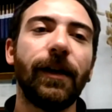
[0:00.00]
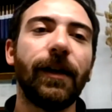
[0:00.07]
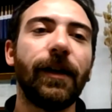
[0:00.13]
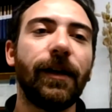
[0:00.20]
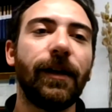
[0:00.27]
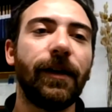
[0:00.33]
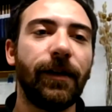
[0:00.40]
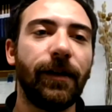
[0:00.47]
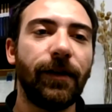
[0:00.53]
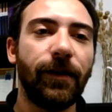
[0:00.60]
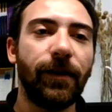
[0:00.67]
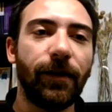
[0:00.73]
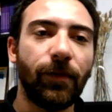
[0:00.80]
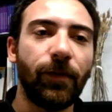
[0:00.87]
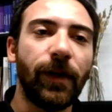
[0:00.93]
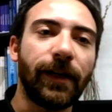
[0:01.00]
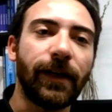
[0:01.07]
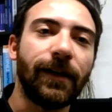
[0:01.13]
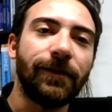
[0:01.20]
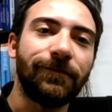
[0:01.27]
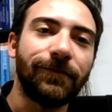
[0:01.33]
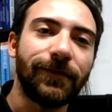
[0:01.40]
Uh,
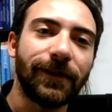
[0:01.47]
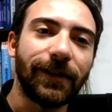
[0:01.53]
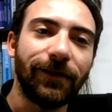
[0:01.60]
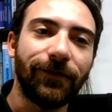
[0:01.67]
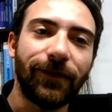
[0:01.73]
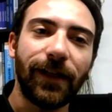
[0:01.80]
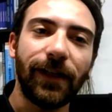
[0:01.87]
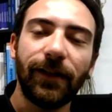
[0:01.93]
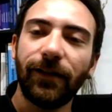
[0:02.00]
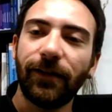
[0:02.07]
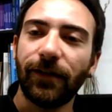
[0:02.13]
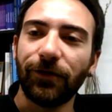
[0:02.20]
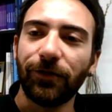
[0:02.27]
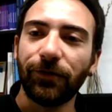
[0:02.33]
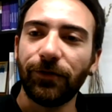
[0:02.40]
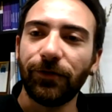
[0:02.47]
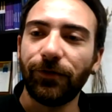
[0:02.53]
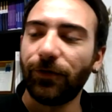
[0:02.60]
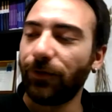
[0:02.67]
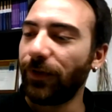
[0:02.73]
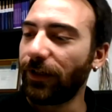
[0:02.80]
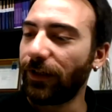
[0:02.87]
welcome, Kyvele. Thank you
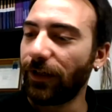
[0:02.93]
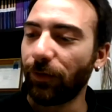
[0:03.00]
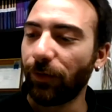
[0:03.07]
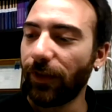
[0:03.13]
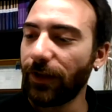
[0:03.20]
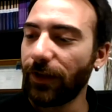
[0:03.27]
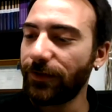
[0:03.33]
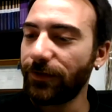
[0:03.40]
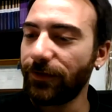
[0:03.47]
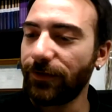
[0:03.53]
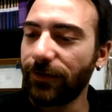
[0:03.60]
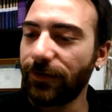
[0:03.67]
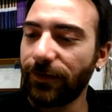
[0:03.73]
for being here with us.